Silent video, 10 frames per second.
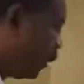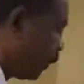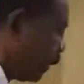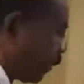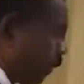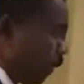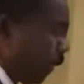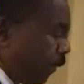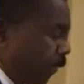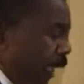So it's going to
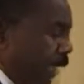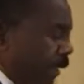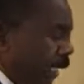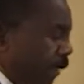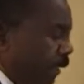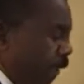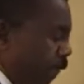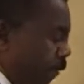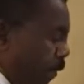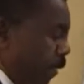be 3x times
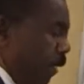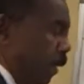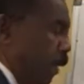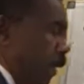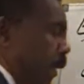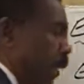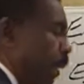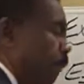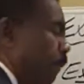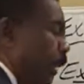4
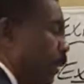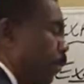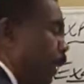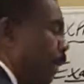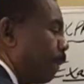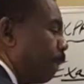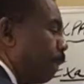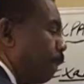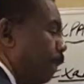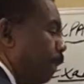gives me
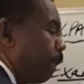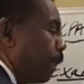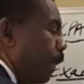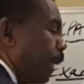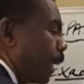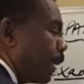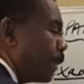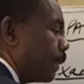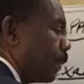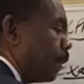
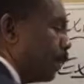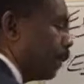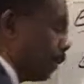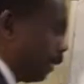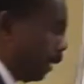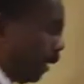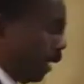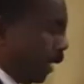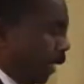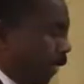12x,
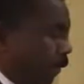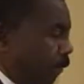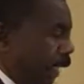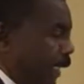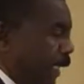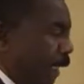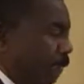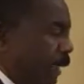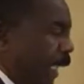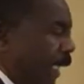and 3x
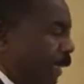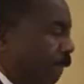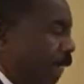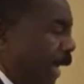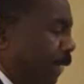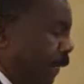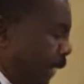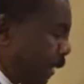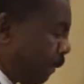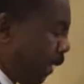times negative
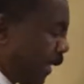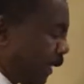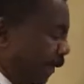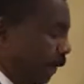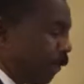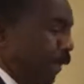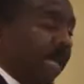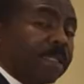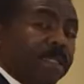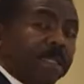5x, a positive
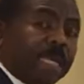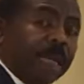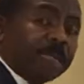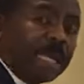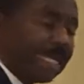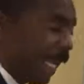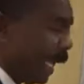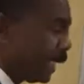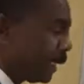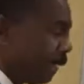3x times a
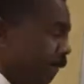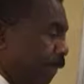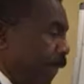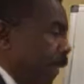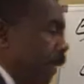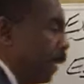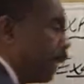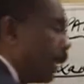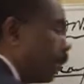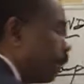negative
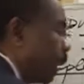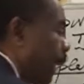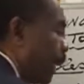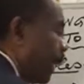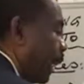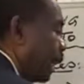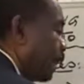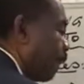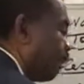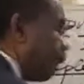gives me a
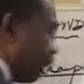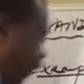negative,